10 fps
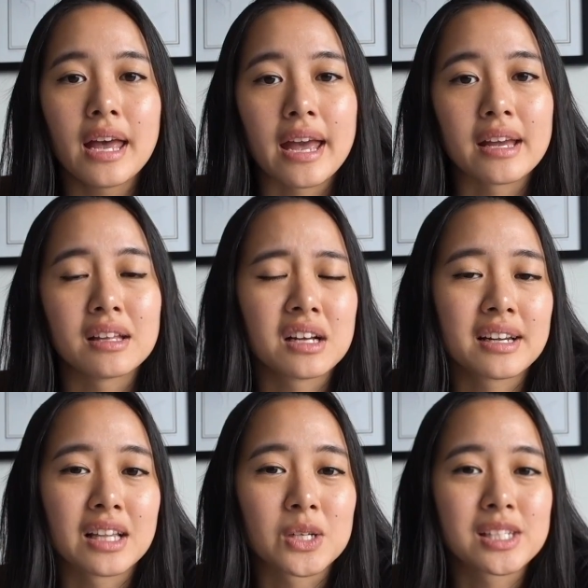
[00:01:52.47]
eight kind
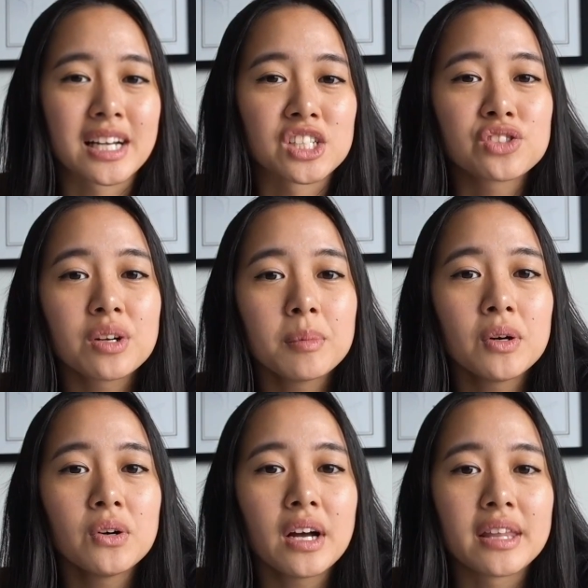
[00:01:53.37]
of looks like a
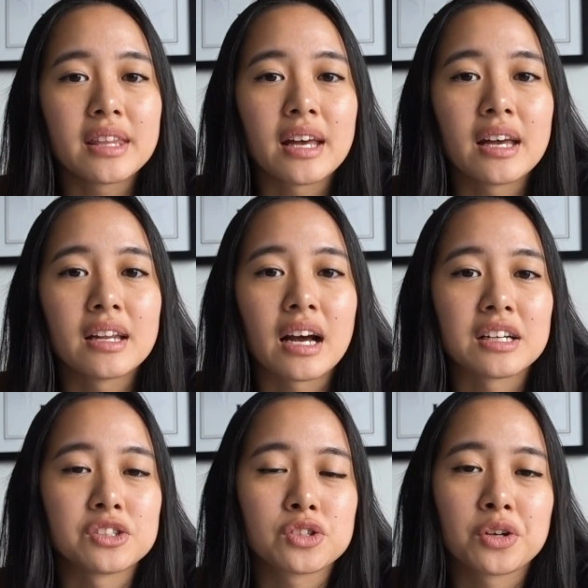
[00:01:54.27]
scribble, and then I
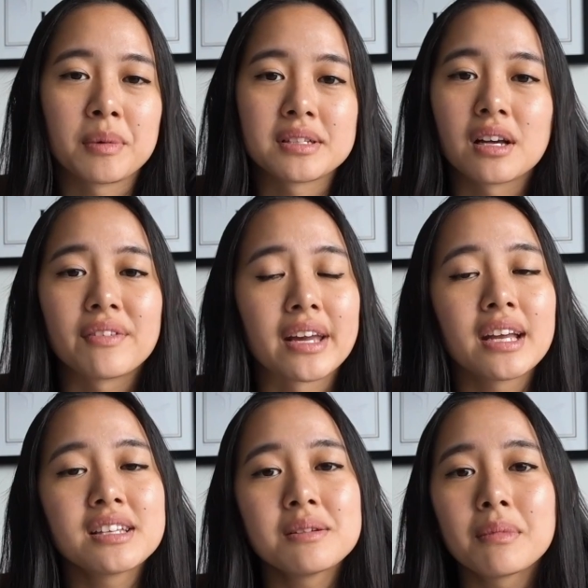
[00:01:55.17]
just told myself at
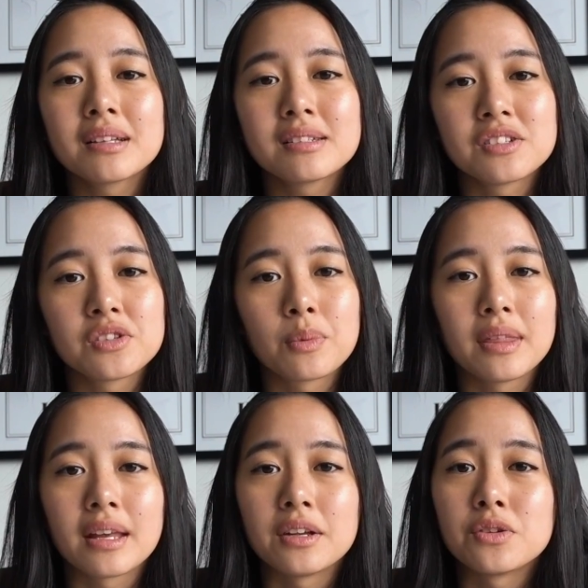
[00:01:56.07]
eighteen months, this is when
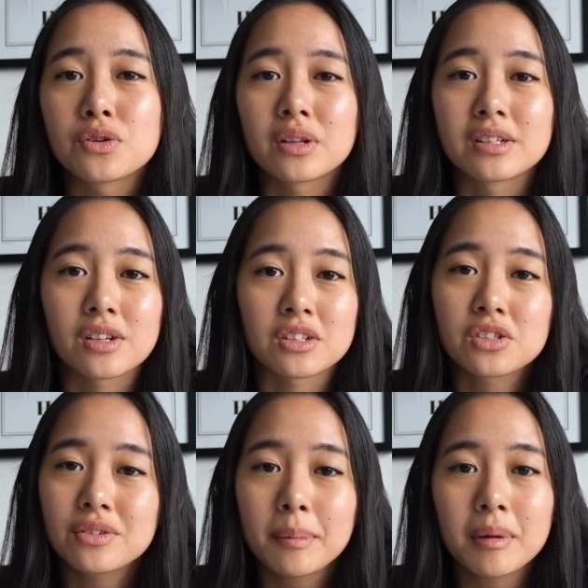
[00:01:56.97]
they usually start
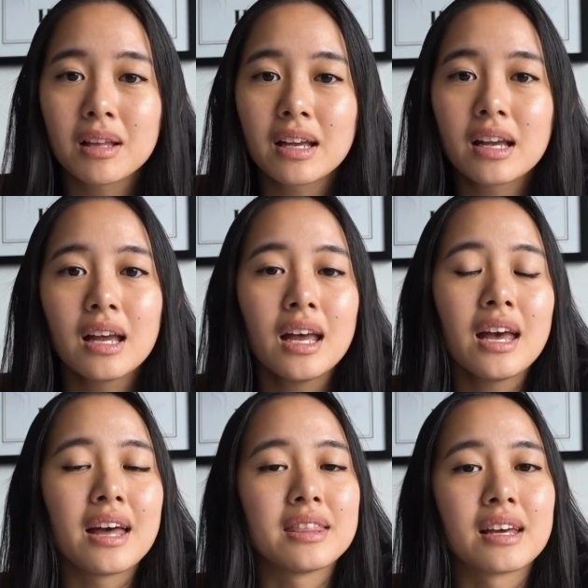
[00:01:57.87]
scribbling,
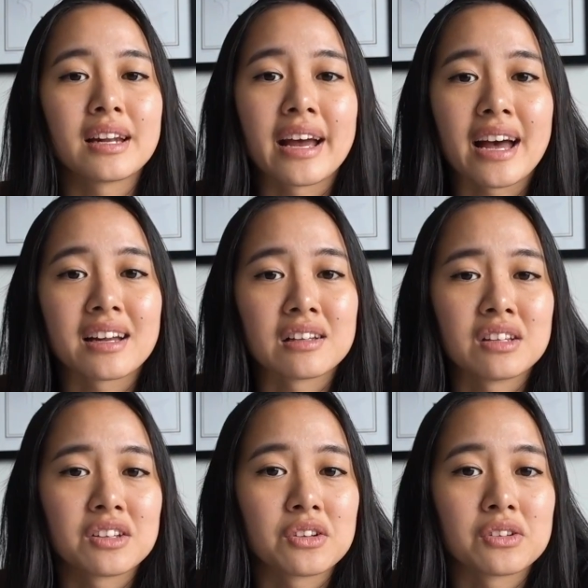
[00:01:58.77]
and then I add
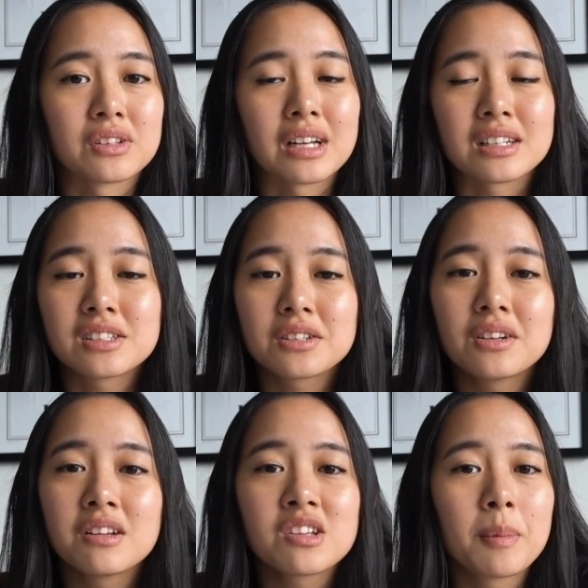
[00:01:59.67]
another like zero
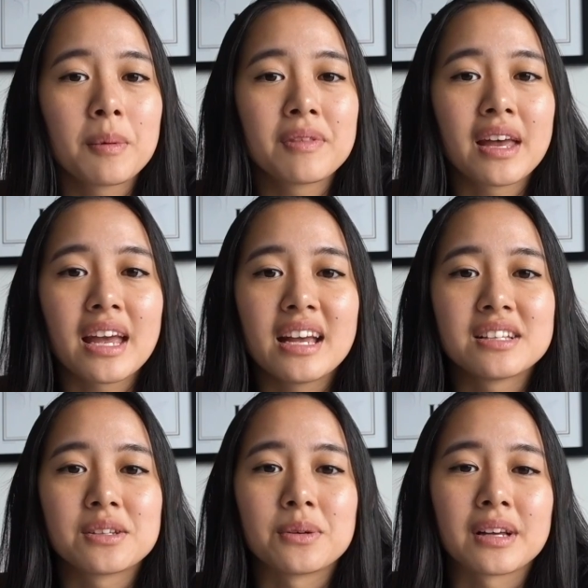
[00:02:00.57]
on of the eight,
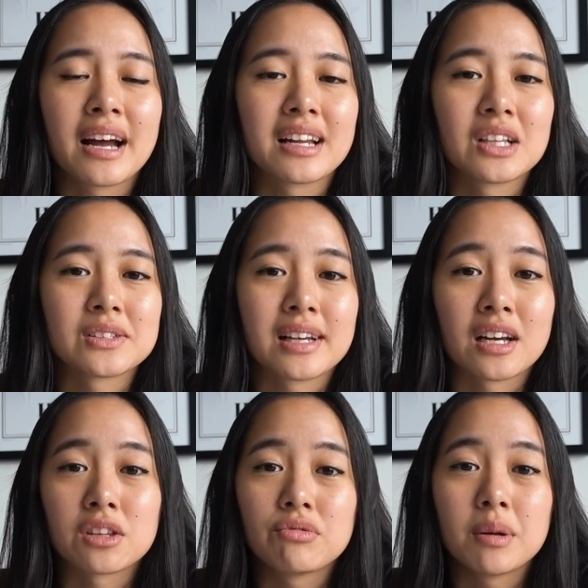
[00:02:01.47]
so it kind of looks like
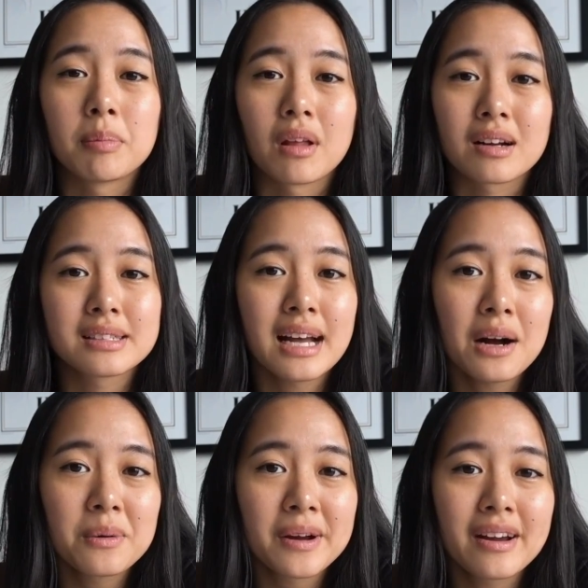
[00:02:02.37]
a three block
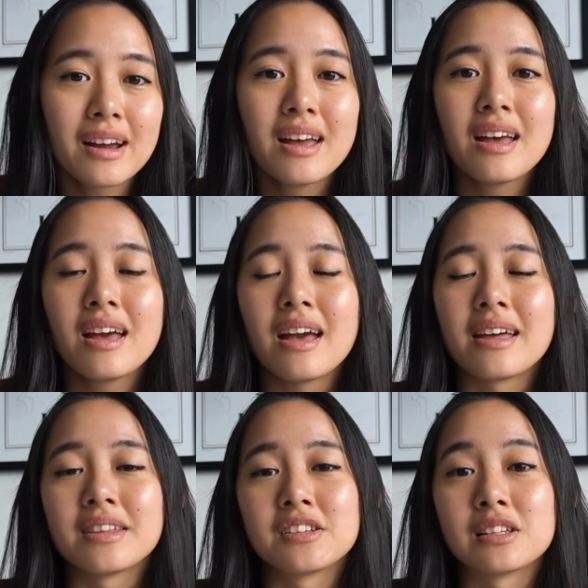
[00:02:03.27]
tower,
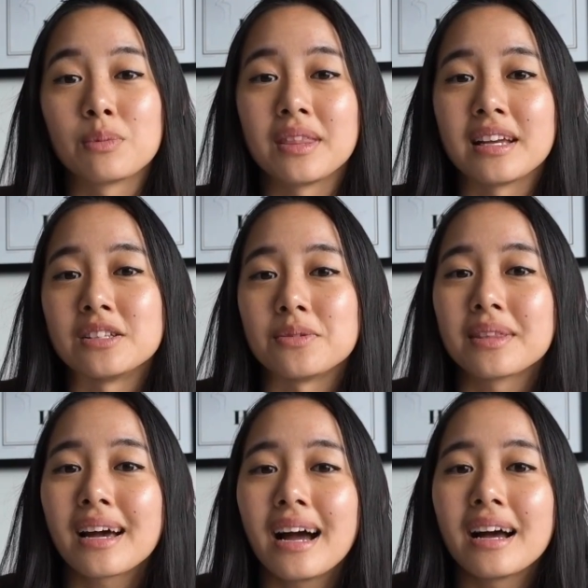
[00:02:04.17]
and this is when they do
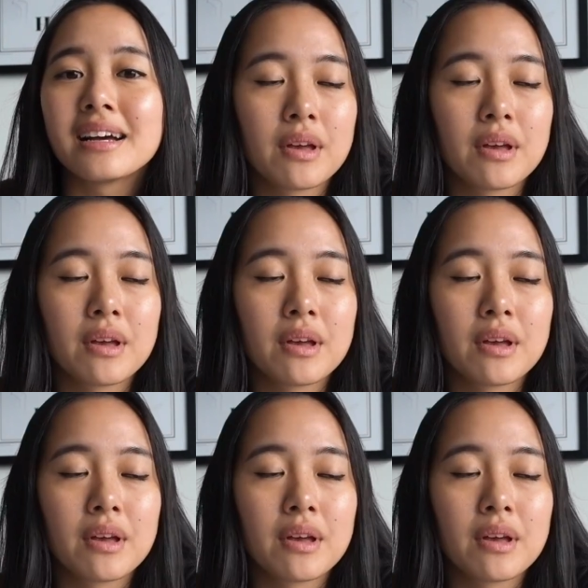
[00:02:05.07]
that.